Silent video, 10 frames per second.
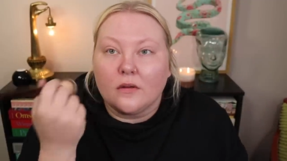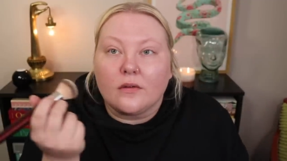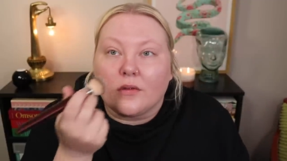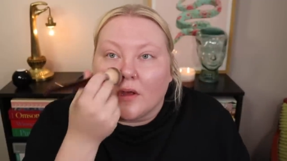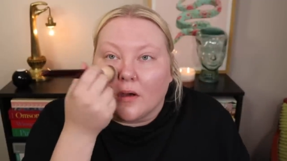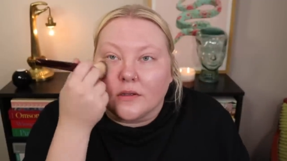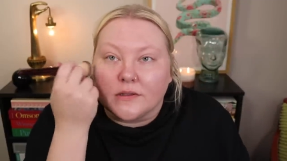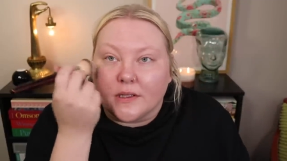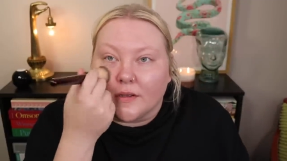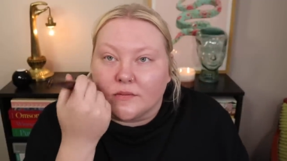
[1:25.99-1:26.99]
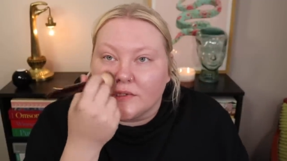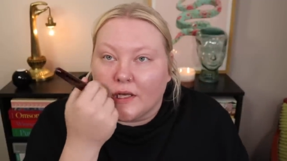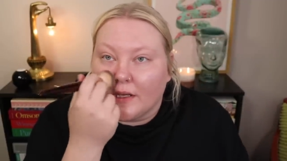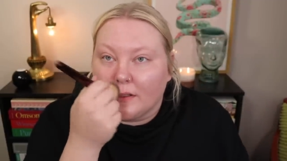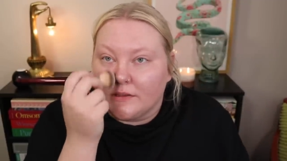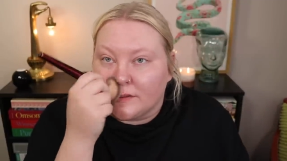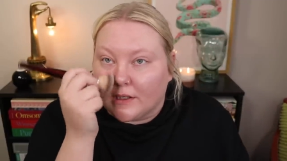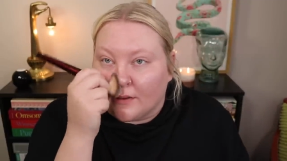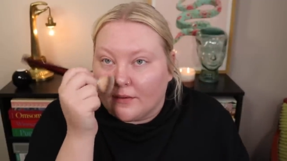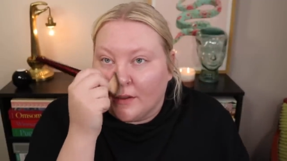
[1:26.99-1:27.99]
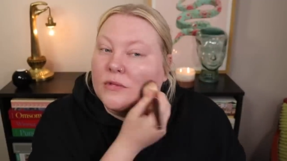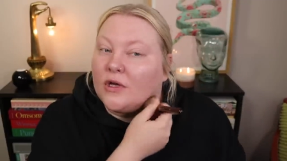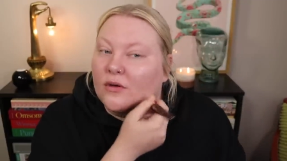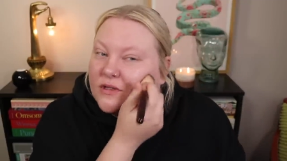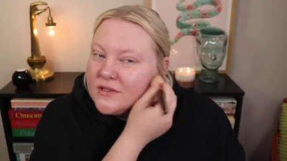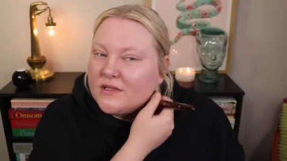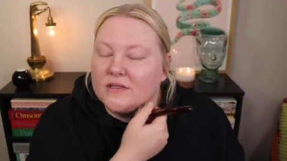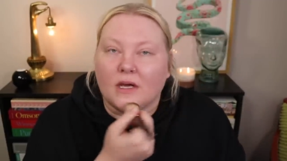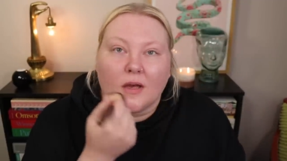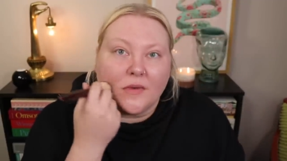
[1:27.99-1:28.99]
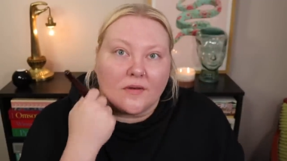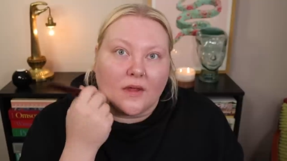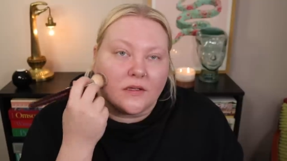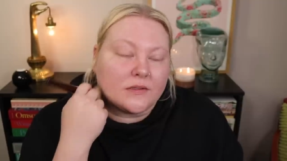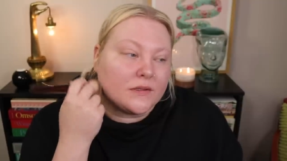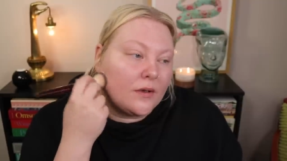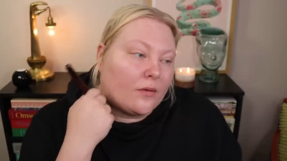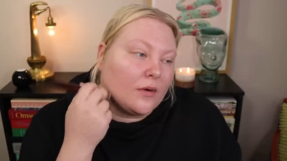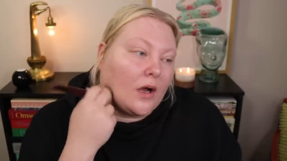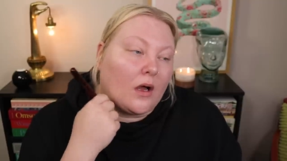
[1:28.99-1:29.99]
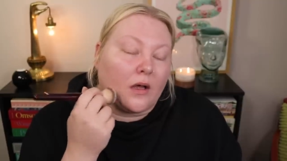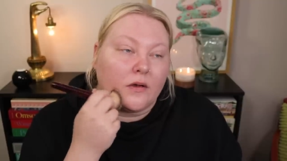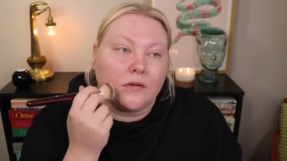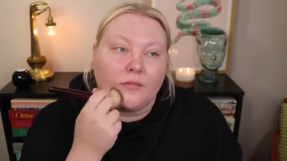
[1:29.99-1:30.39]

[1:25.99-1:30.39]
thing on Sam's side. So, you know, just the timing of that is so odd.